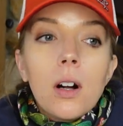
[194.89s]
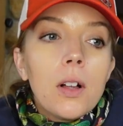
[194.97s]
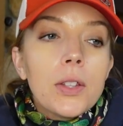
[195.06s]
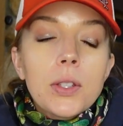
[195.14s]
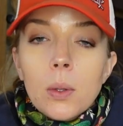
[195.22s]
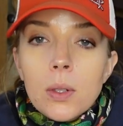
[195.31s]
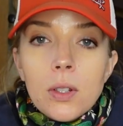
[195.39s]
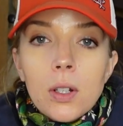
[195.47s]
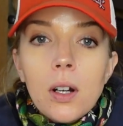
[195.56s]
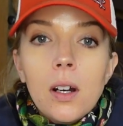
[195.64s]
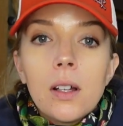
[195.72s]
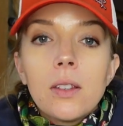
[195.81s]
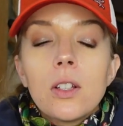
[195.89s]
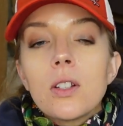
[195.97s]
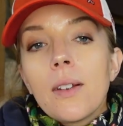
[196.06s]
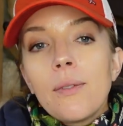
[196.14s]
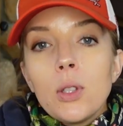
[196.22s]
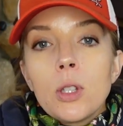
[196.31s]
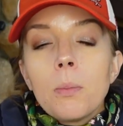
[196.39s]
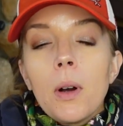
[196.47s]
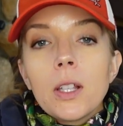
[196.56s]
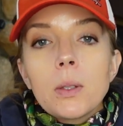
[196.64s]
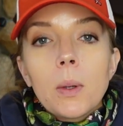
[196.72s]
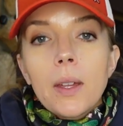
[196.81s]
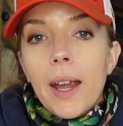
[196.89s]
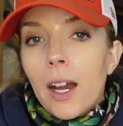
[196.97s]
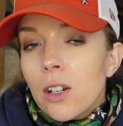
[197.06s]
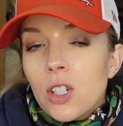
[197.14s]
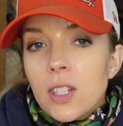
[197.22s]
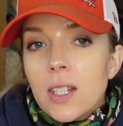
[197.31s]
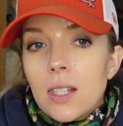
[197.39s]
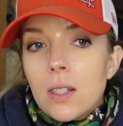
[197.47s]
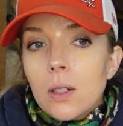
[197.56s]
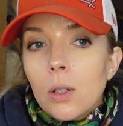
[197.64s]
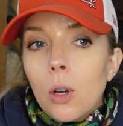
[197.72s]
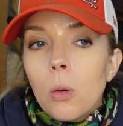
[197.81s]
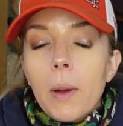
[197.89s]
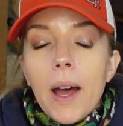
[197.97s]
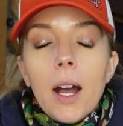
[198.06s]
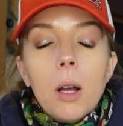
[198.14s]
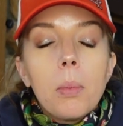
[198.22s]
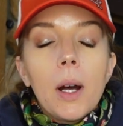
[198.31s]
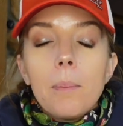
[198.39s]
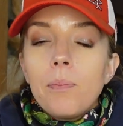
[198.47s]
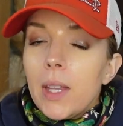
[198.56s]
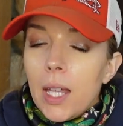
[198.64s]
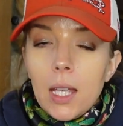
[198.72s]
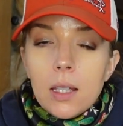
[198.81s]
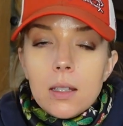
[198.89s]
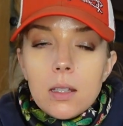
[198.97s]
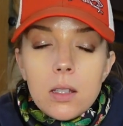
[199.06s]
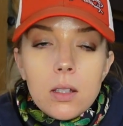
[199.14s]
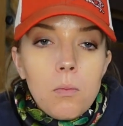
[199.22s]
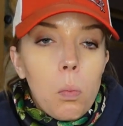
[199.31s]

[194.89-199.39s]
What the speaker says: All the sores are gone. There's a few spots where the hair just needs to grow back, but he is